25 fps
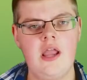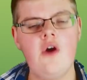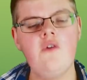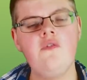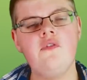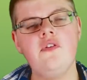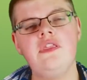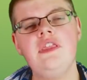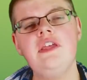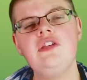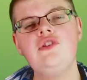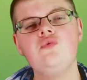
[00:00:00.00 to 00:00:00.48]
Now
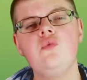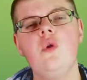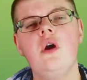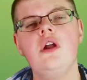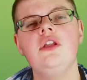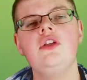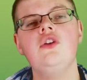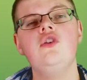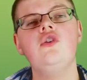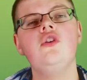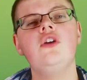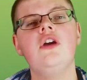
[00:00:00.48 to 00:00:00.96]
for this
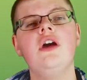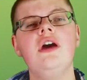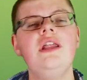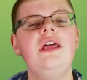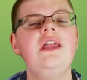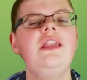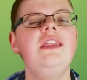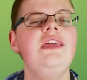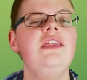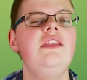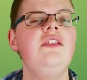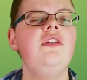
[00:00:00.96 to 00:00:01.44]
one, you're
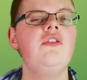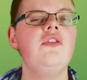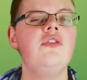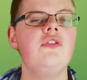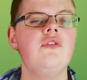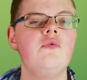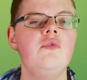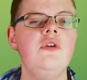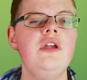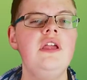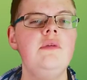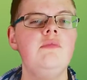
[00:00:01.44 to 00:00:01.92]
gonna need
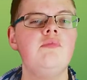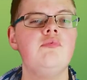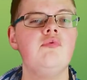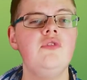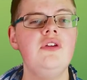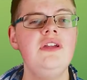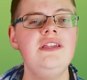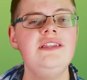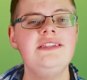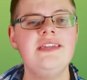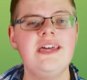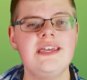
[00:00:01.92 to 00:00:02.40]
3
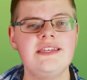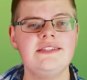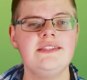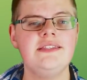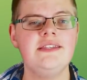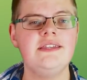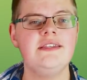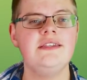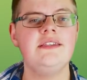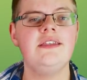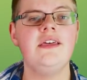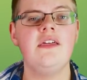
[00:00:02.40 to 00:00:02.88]

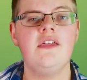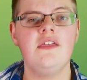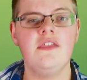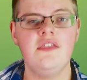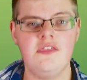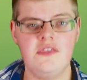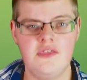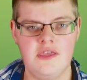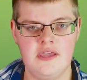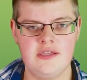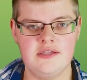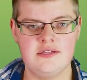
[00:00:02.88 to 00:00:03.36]
predestined
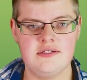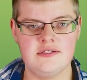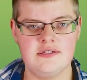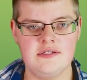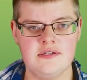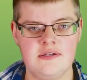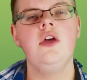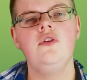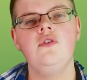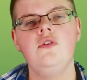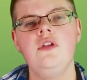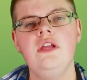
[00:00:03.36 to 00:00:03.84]
things.
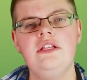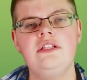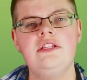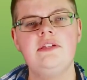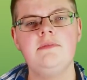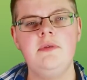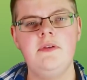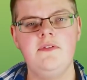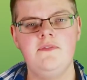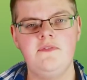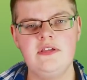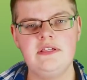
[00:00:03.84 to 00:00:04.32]
You need to
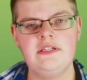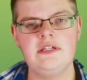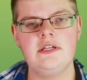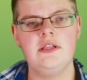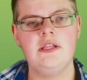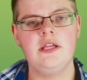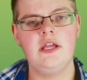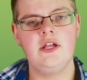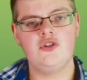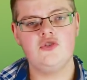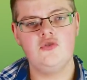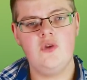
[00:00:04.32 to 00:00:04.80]
be
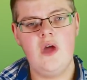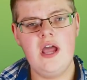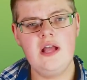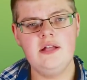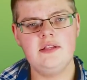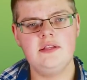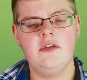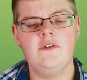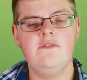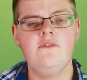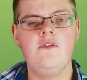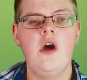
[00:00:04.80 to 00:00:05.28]
physically
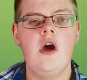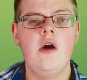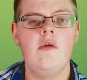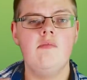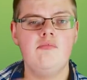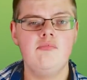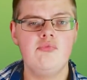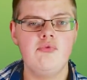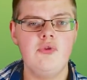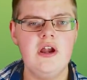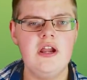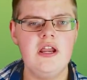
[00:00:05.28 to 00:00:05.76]
attractive,
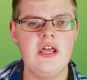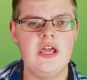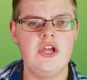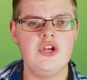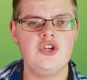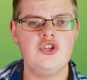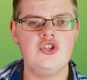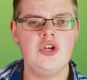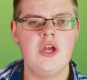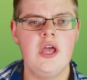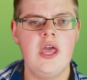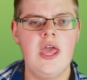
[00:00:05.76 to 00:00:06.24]

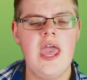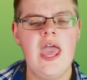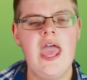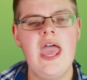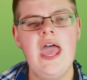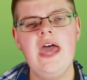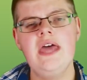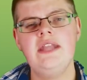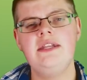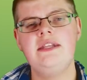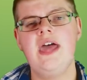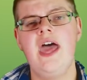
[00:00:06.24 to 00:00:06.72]
British,
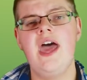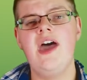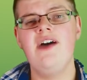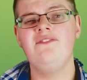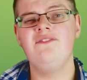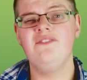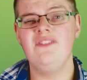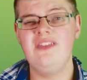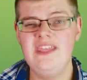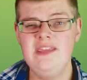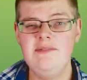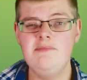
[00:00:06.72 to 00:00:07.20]
and
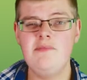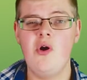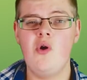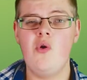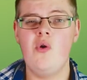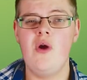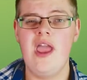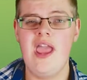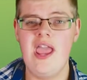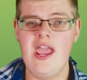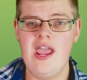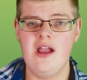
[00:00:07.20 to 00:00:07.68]
have
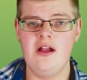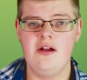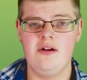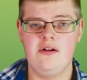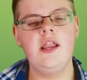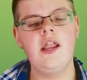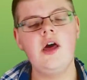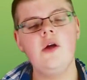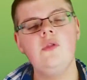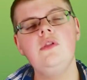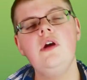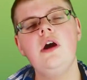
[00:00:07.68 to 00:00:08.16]
emo hair.
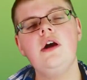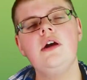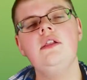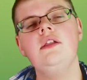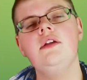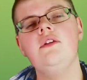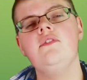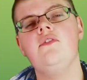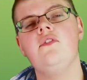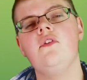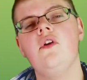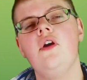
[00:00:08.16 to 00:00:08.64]
Now
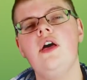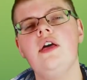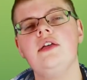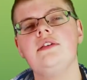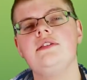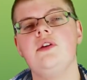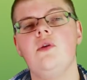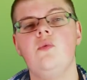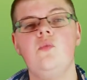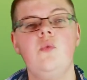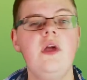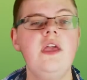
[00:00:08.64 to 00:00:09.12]
luckily for
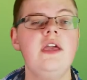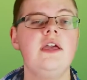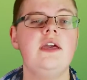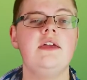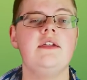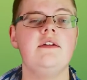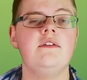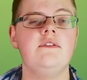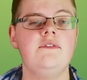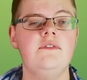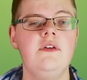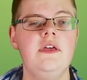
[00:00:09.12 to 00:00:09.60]
us, a wig
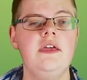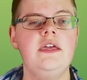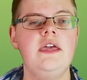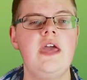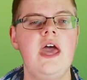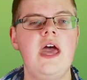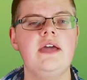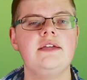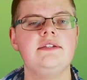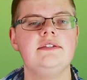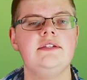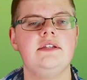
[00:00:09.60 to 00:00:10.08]
and a fake
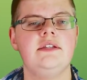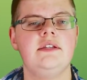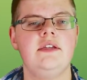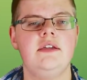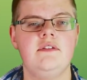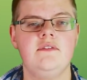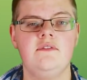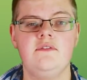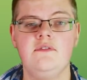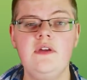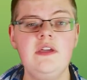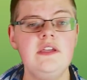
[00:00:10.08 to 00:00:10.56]
accent
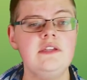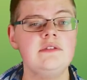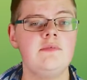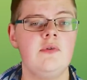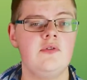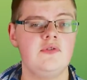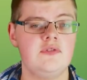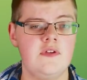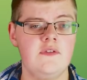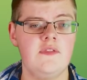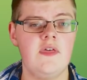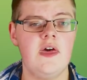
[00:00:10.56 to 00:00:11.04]
can fix
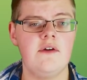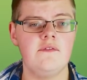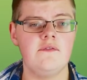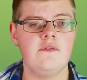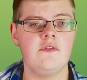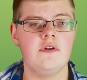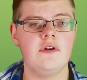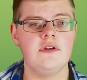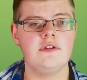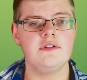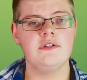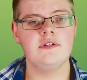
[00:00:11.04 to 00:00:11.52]
most of that
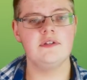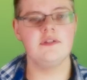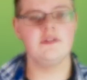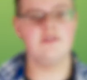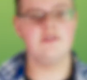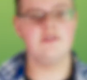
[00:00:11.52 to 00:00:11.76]
for us.